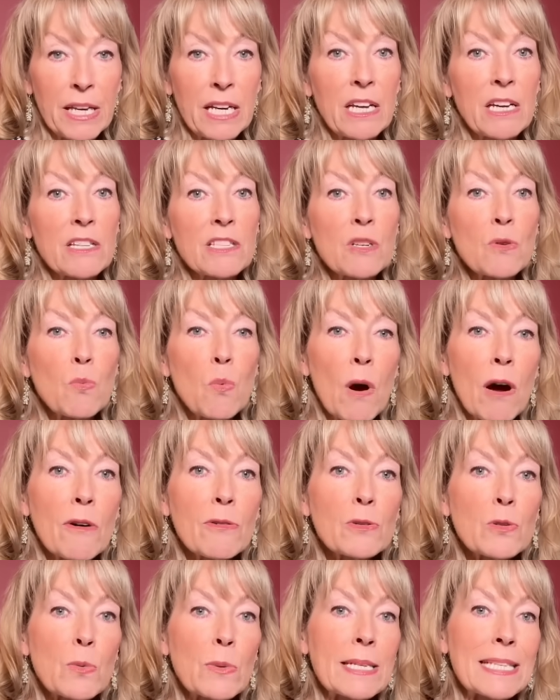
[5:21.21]
So
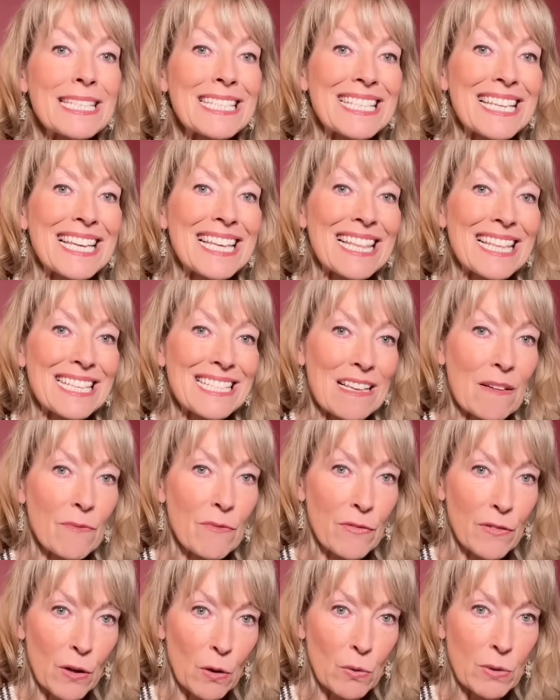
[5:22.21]
whilst we see this
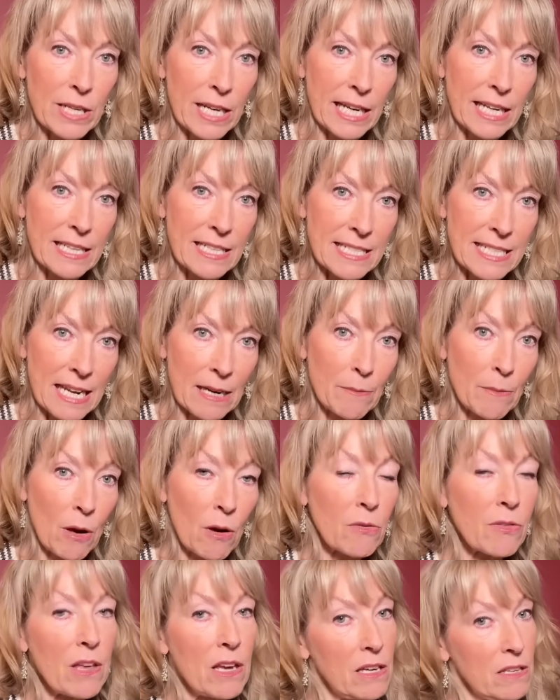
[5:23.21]
unfolding in Denmark
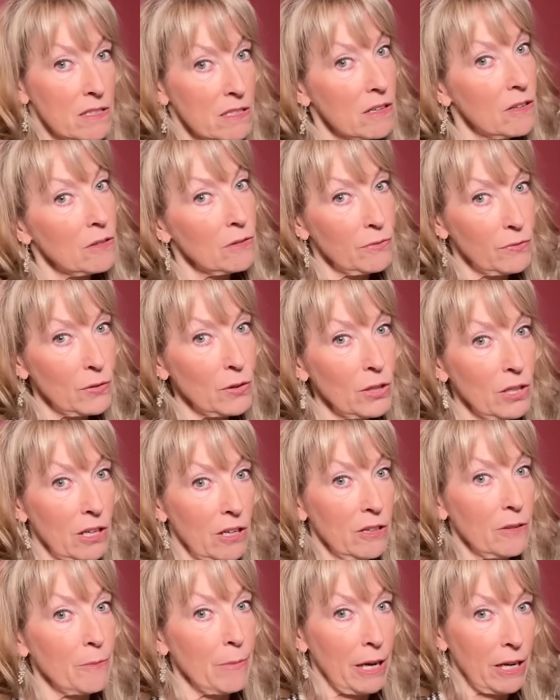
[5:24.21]
that has gone full
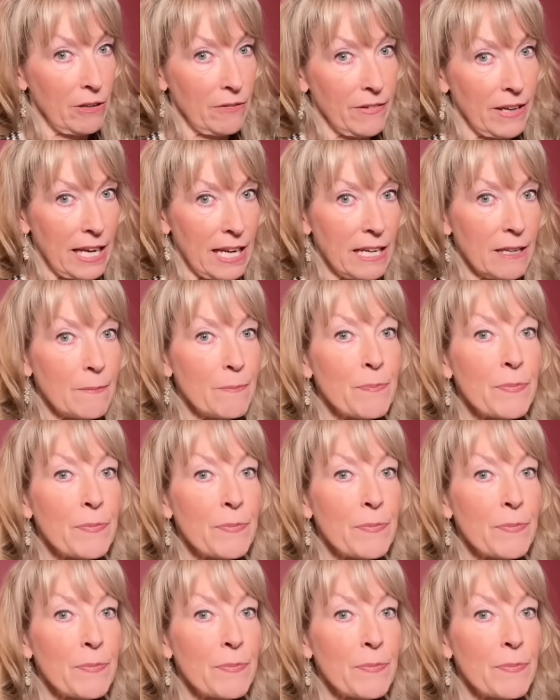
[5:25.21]
on BOVAER,